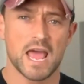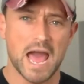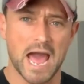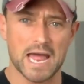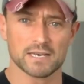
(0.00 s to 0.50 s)

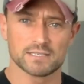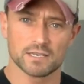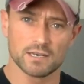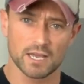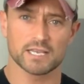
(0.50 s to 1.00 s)
And
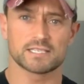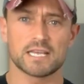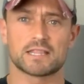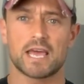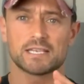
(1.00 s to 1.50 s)
like I
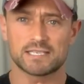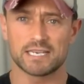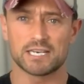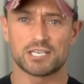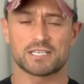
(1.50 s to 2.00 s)
said, they're
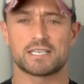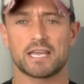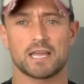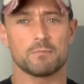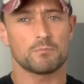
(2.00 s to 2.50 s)

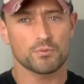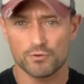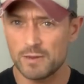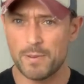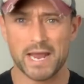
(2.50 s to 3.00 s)
synergistic,
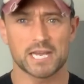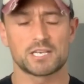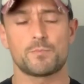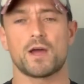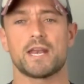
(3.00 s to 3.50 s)

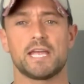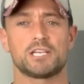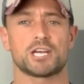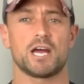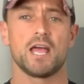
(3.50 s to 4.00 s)
pre-packaged by
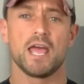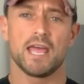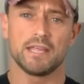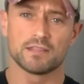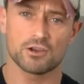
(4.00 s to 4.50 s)
nature
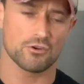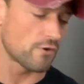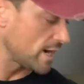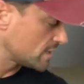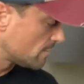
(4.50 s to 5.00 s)
in the
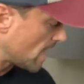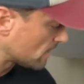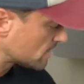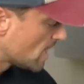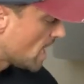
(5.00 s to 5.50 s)
correct
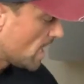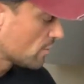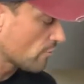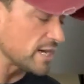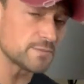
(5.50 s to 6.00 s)
amounts. And
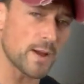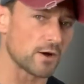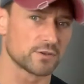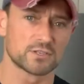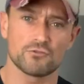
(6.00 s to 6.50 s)
green
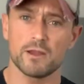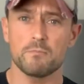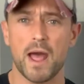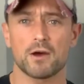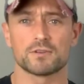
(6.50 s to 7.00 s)

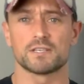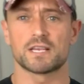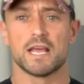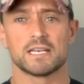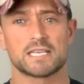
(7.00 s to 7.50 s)
powders
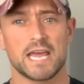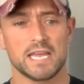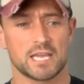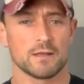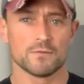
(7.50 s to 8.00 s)

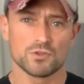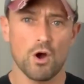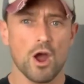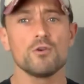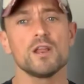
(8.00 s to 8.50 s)
take
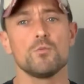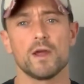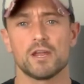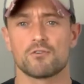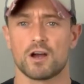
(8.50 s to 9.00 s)
not only
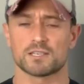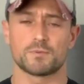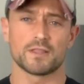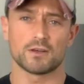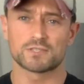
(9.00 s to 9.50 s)
wheatgrass,
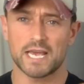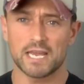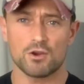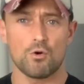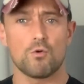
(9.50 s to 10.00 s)
but they'll
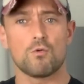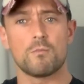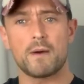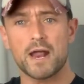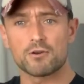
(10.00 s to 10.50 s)
take all
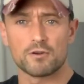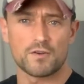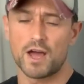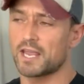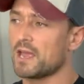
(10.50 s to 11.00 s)
manner of
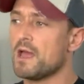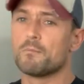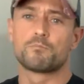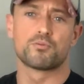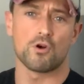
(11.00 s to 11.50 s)
like
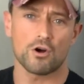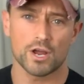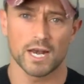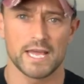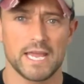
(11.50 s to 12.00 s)

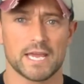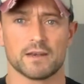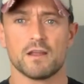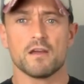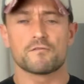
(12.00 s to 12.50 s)
broccoli
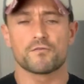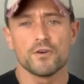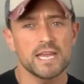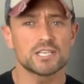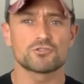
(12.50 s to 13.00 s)
and
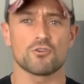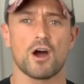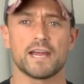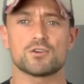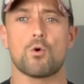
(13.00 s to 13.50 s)

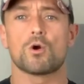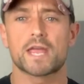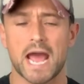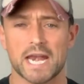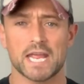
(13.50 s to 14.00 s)
freeze-dried
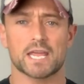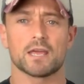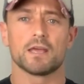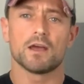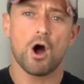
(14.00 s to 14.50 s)
organic
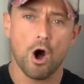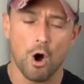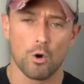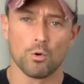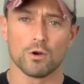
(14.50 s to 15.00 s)

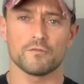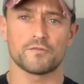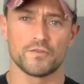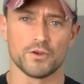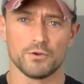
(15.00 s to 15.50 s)
whole
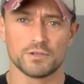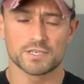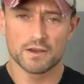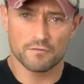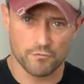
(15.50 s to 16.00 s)
foods,
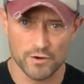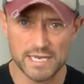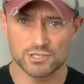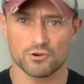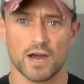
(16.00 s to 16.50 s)

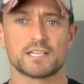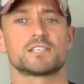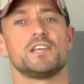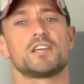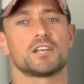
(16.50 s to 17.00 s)
freeze-dried,
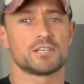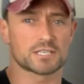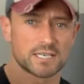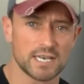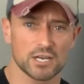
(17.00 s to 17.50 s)
so you can
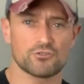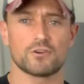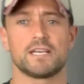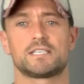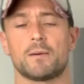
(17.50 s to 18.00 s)
just
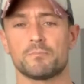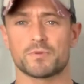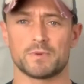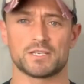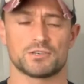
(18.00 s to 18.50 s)
literally dump
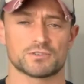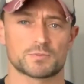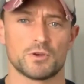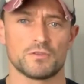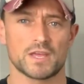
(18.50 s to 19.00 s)
them into your
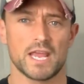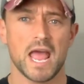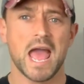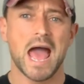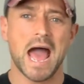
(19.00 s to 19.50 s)
smoothie
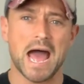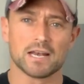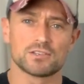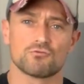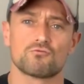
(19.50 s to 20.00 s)

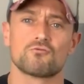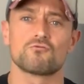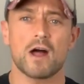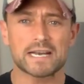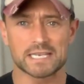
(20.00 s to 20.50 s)
and
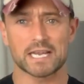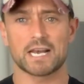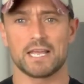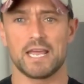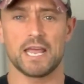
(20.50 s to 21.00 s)

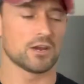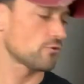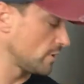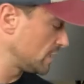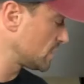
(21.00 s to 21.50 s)
radically
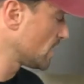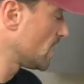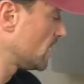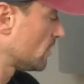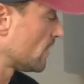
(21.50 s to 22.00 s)
increase
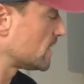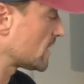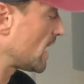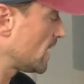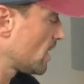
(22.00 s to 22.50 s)
your
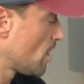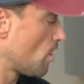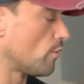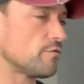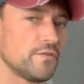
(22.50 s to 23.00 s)
intake
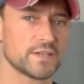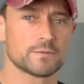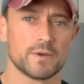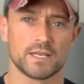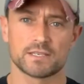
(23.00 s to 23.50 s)
of
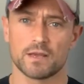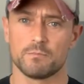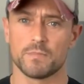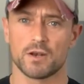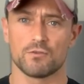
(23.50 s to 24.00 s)
vitamins
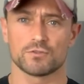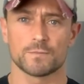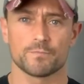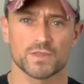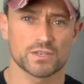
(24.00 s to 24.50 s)
and minerals.
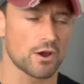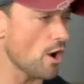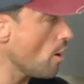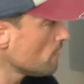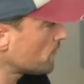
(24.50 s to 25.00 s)
So
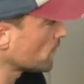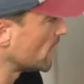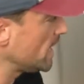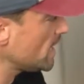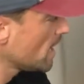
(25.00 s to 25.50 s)

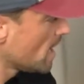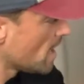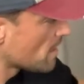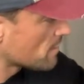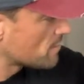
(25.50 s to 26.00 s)
hopefully
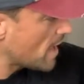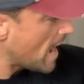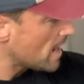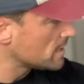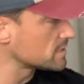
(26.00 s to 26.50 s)

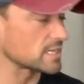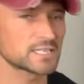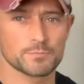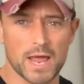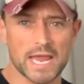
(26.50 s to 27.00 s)
that has
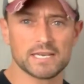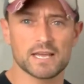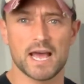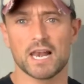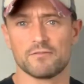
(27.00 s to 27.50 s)
explained
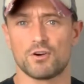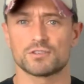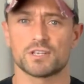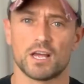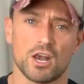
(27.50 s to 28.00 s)

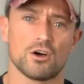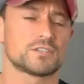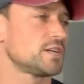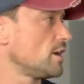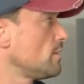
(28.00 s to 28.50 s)
a lot
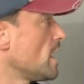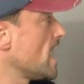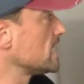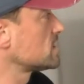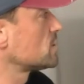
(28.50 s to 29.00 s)
to you
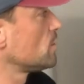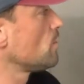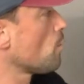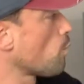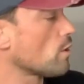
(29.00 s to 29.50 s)
as
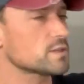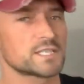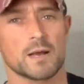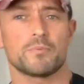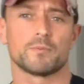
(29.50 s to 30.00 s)
to what
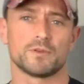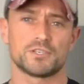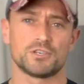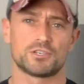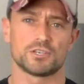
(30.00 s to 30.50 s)

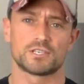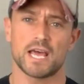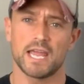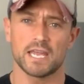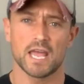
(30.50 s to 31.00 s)
supplements you should
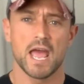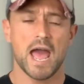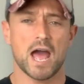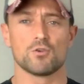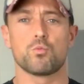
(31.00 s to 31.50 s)
take
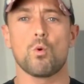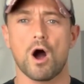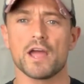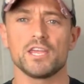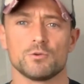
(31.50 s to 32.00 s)
and
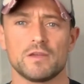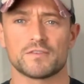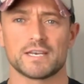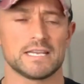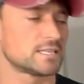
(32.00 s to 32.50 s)
why you
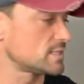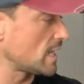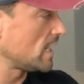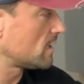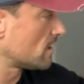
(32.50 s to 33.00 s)
even need to
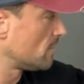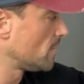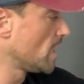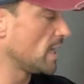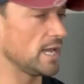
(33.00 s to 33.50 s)
take them
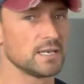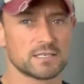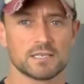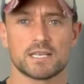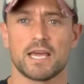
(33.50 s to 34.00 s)
in
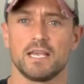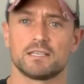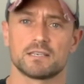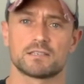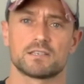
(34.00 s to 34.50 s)

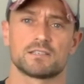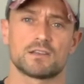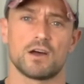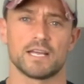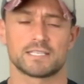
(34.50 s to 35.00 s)
today's
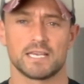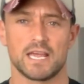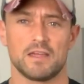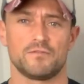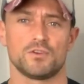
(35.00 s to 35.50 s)
society
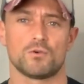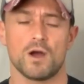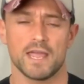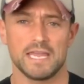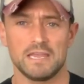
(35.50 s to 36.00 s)
if you're
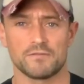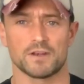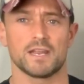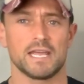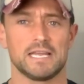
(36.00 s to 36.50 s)

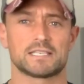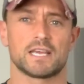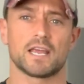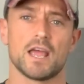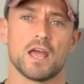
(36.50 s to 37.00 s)
even
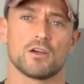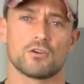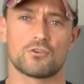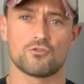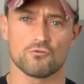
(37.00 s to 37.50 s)
eating
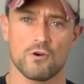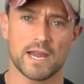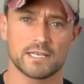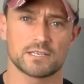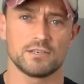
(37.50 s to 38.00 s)

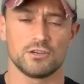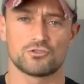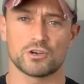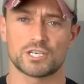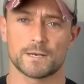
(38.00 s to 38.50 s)
great
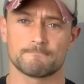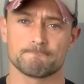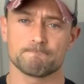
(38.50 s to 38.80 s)
nutrition.